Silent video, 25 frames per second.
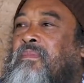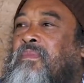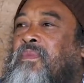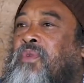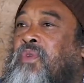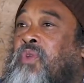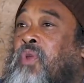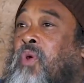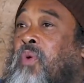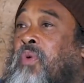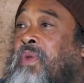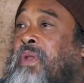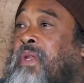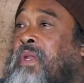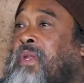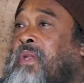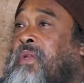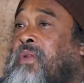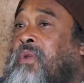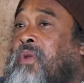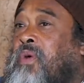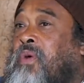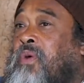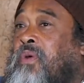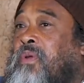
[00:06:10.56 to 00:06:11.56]
known and
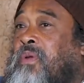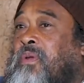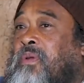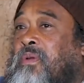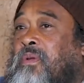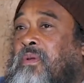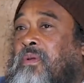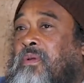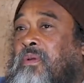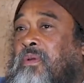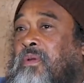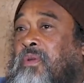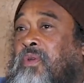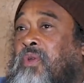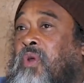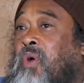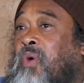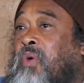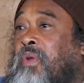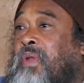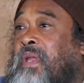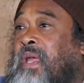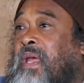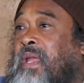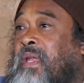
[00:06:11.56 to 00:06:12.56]
unknown,
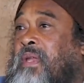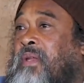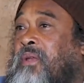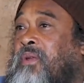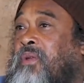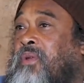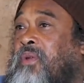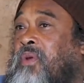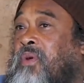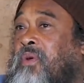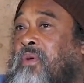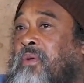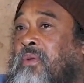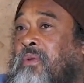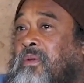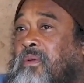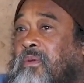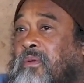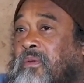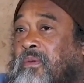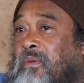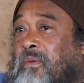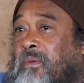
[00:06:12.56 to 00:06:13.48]
known and unknown,